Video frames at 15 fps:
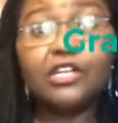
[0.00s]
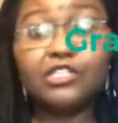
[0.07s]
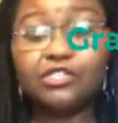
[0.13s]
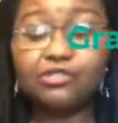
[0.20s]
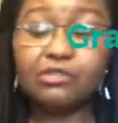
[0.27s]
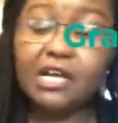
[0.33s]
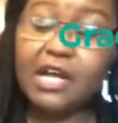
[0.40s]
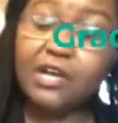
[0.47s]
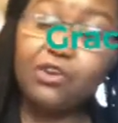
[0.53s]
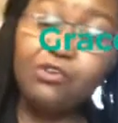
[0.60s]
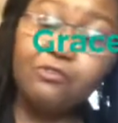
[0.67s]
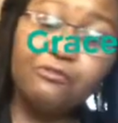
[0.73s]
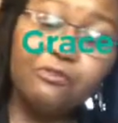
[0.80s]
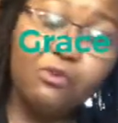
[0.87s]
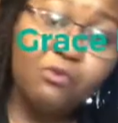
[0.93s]
you can go
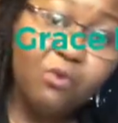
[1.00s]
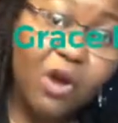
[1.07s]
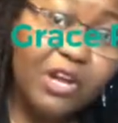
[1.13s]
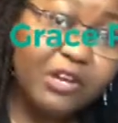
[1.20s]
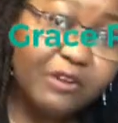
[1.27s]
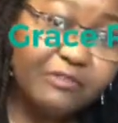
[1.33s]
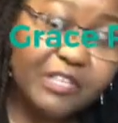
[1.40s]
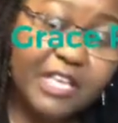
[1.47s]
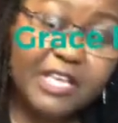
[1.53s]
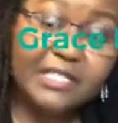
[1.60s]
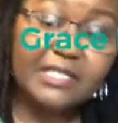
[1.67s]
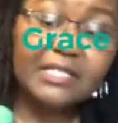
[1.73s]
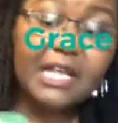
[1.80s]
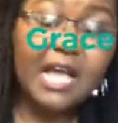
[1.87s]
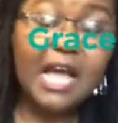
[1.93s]
for one of
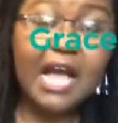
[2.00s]
these.